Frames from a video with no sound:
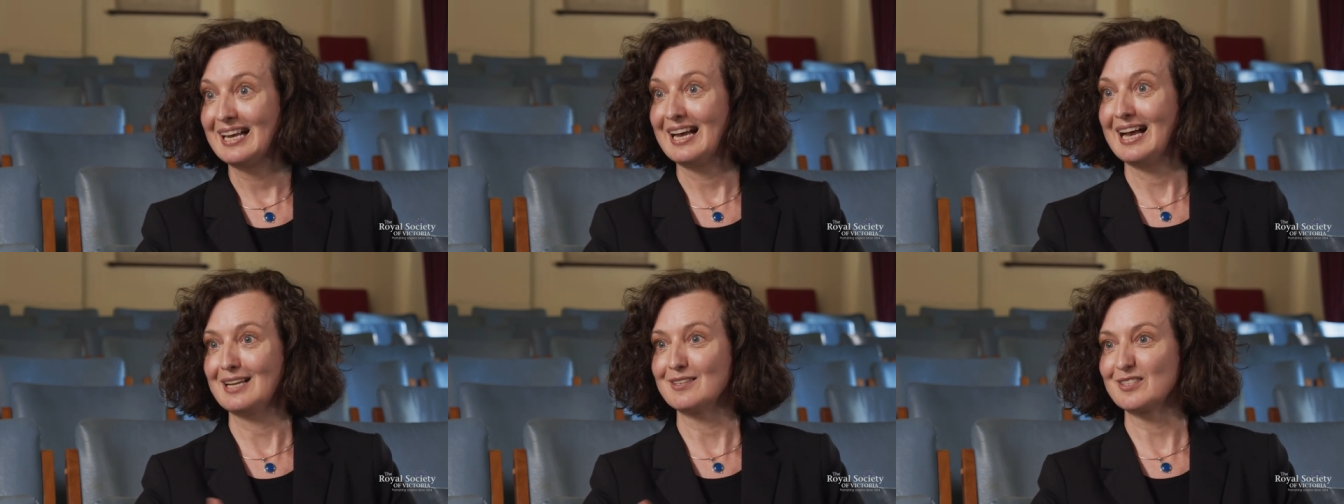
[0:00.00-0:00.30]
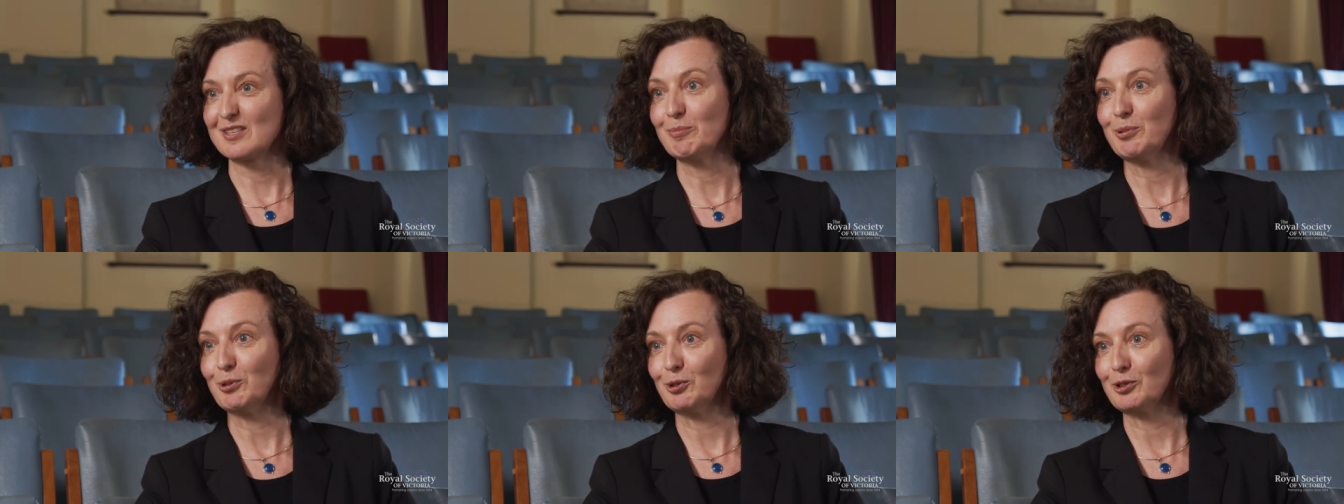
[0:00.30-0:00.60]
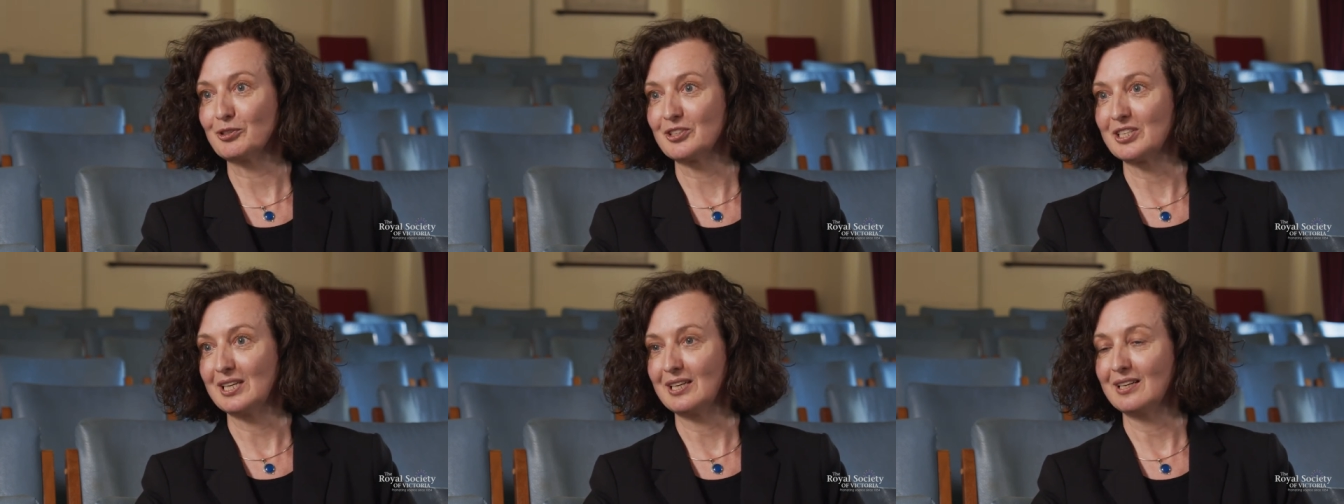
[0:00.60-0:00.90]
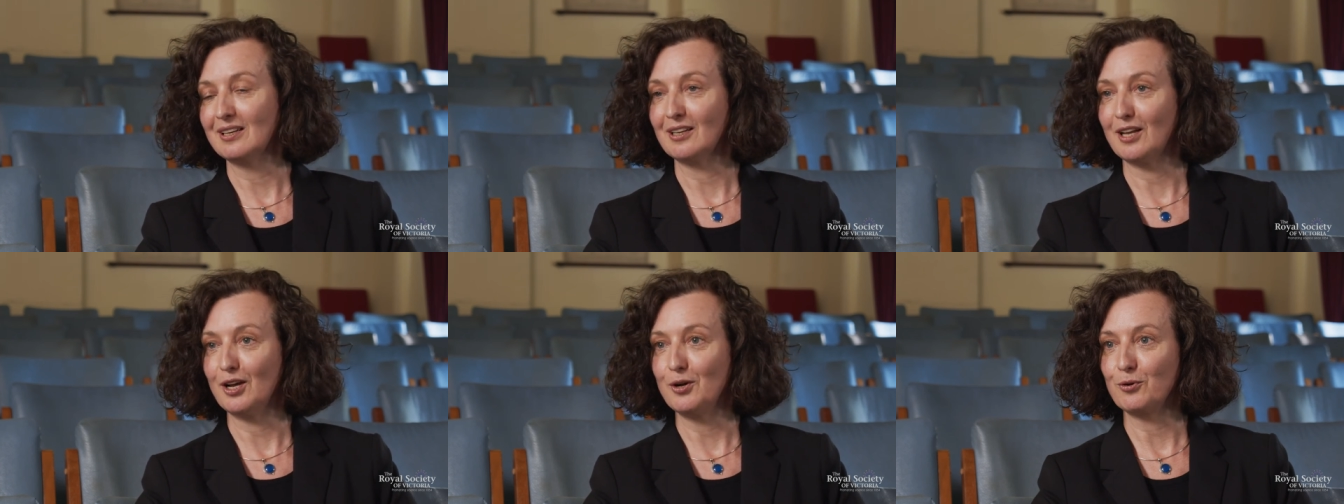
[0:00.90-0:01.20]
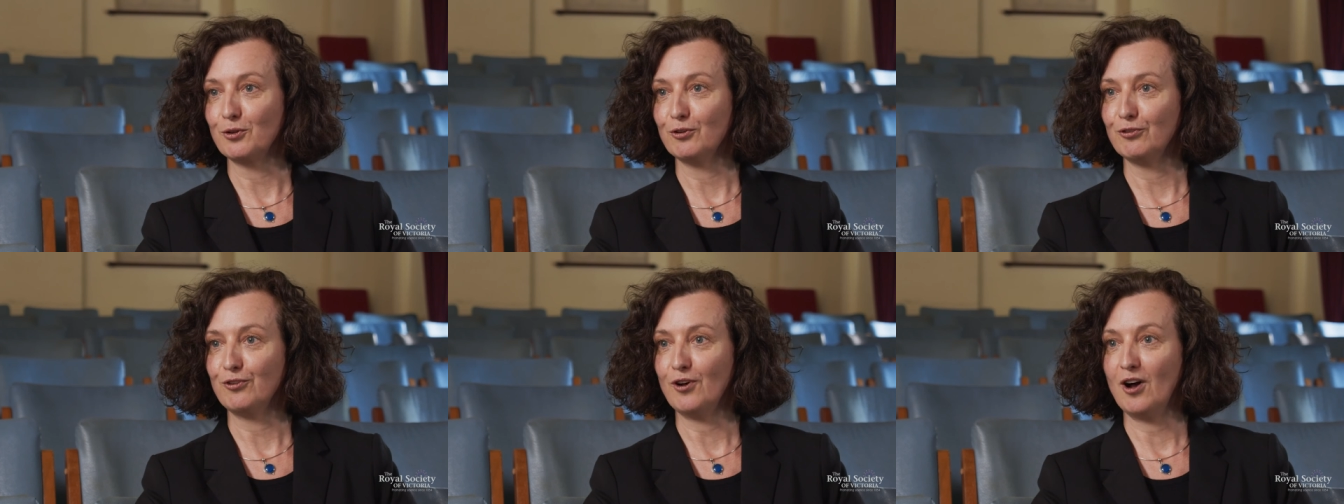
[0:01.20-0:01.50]
and supporting
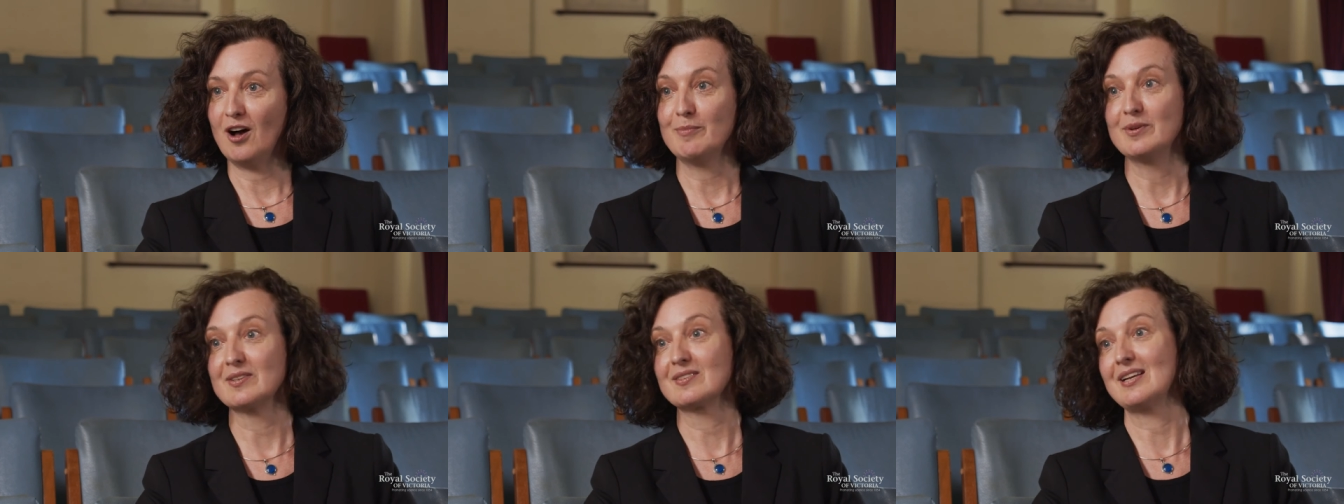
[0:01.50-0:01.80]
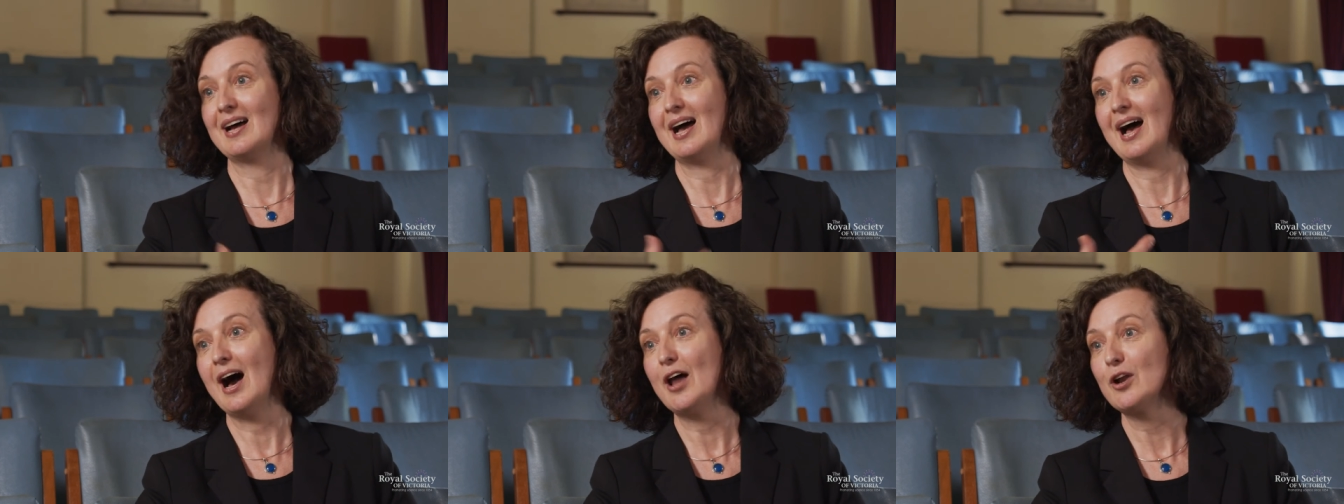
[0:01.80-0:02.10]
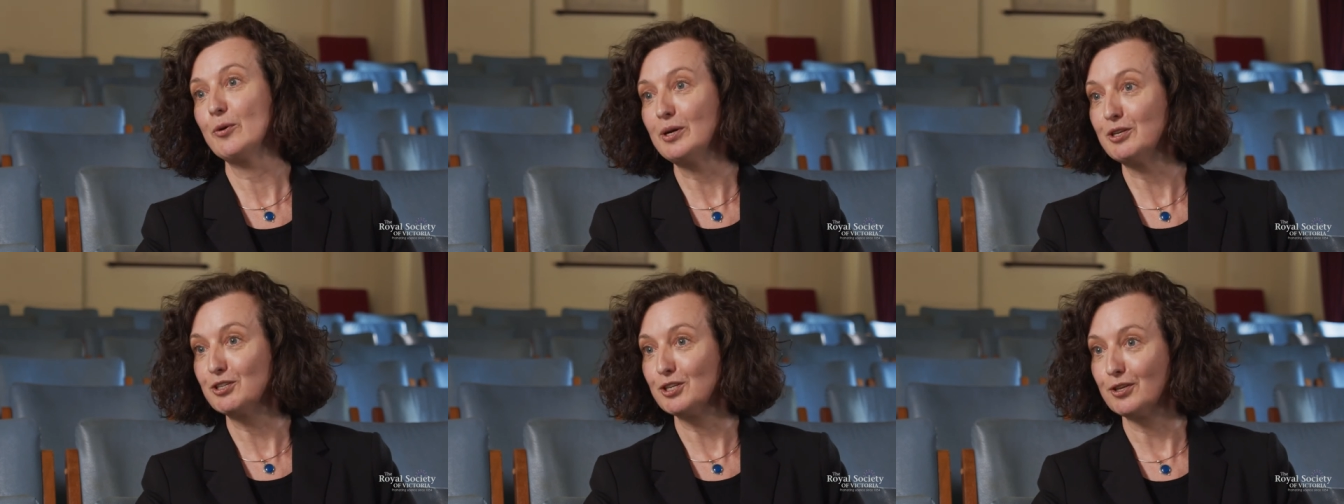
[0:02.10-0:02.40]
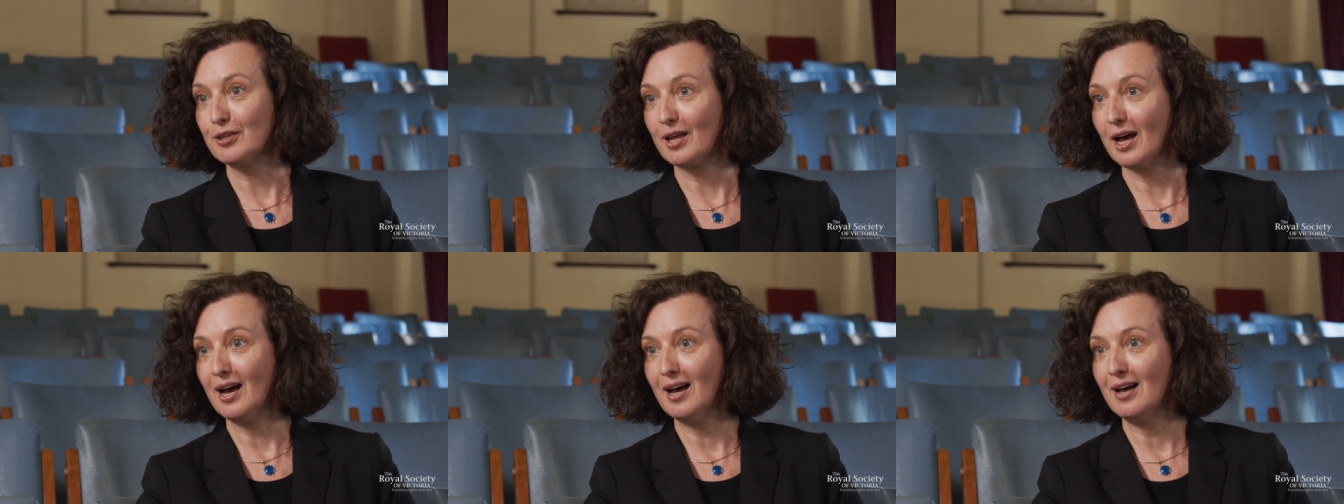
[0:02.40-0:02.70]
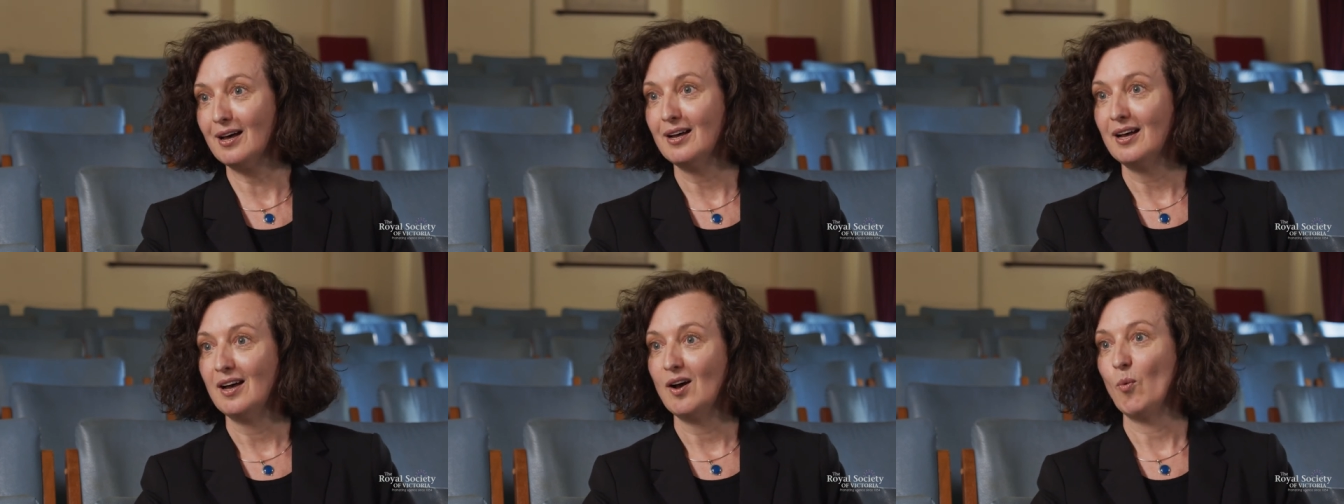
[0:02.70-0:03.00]
local farmers. Now, how do we do
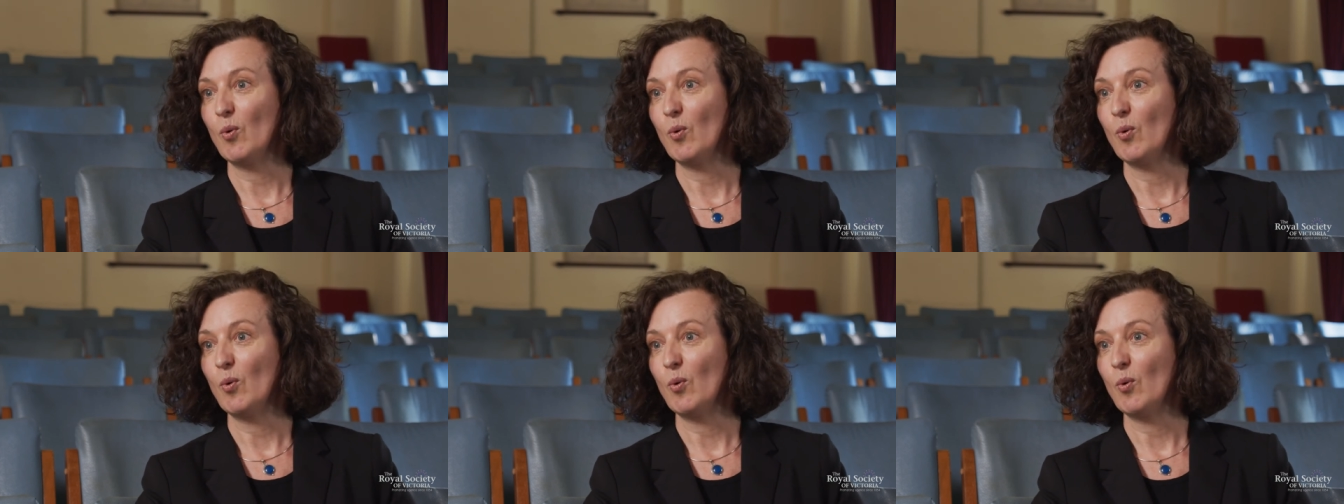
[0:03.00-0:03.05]
that?